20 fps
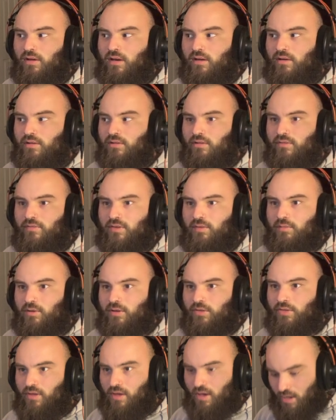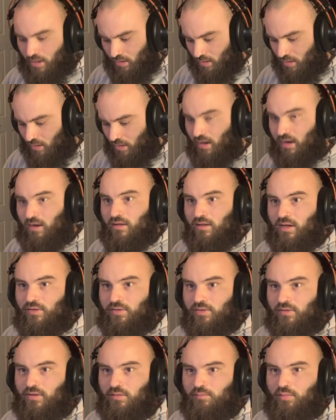I don't know if I want that. I kind of
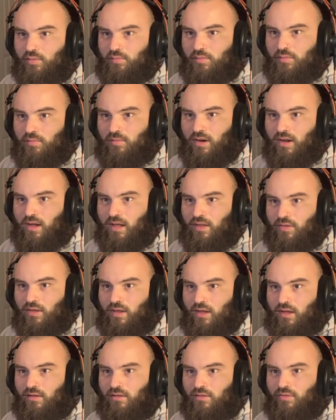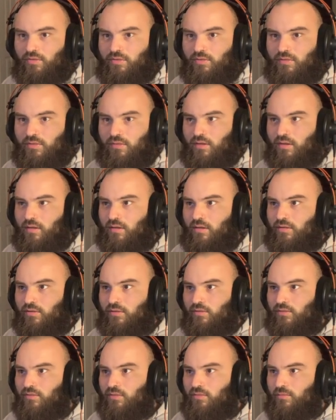like the tempo we were at. That
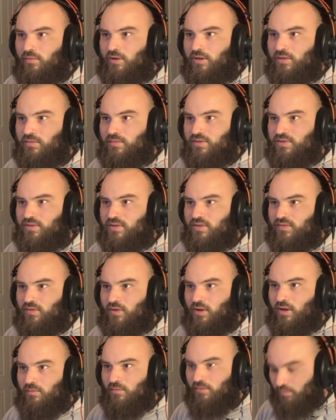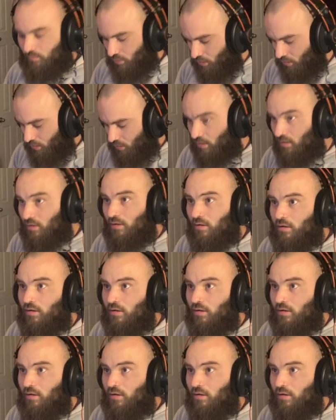120 was just fine with me.